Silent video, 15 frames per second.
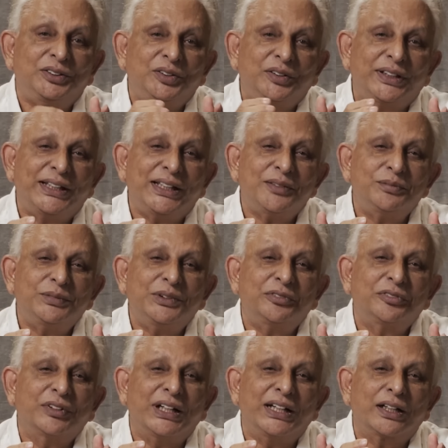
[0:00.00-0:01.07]
to keep
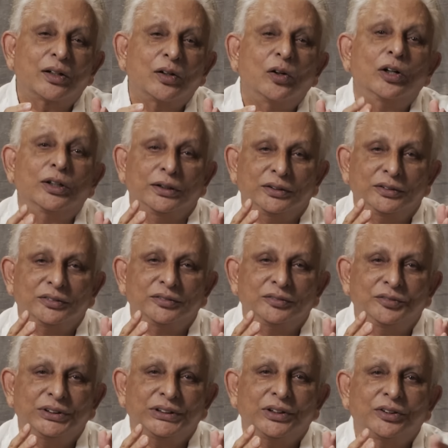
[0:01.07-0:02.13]
the fire on
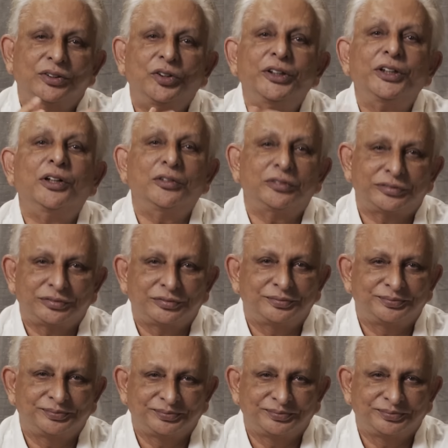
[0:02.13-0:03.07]
without going off,